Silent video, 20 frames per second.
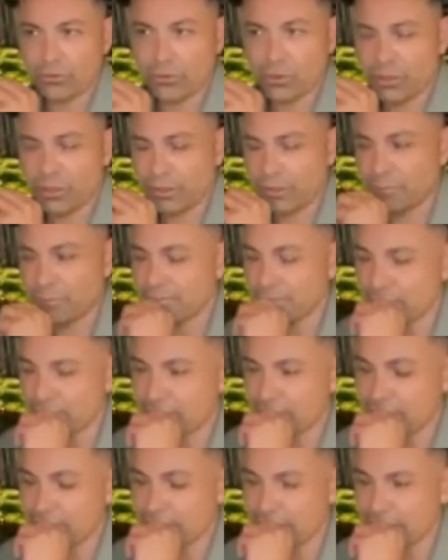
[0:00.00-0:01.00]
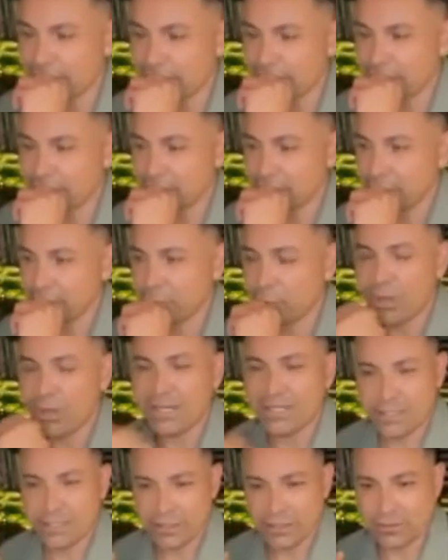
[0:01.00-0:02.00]
um,
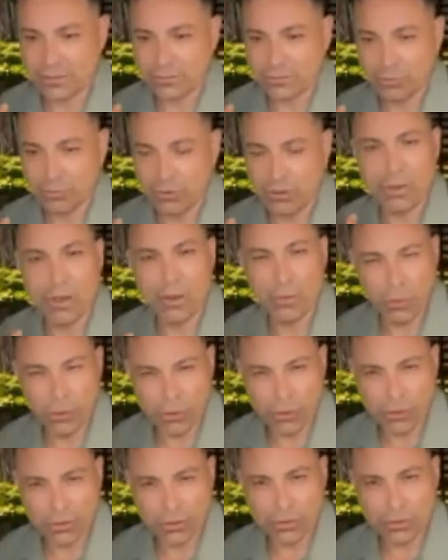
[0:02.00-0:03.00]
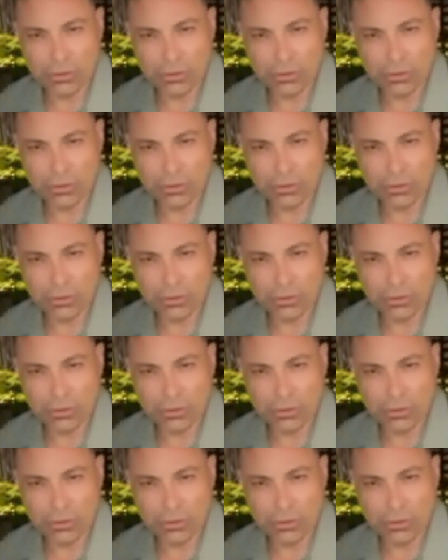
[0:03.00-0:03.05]
process with my work?